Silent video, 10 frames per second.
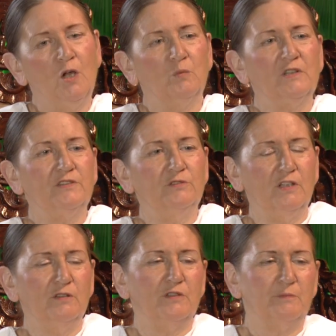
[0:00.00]
Well, you
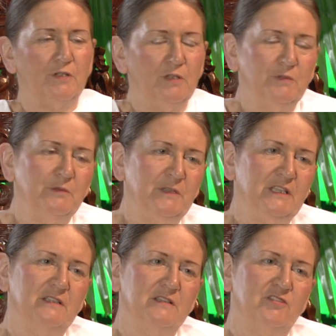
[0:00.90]
know, the problem
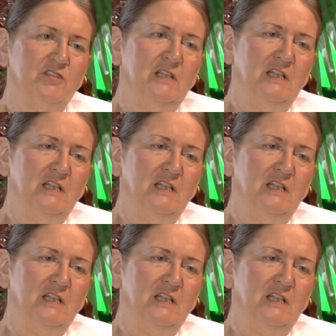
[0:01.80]
is